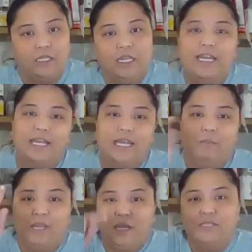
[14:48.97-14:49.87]
like it
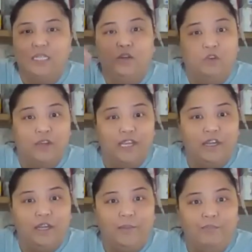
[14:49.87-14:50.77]
becomes a little crater,
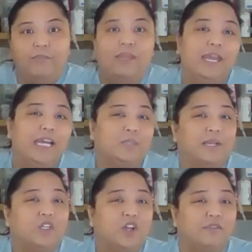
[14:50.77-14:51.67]
it's because
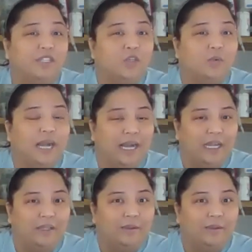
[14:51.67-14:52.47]
your oven's too hot.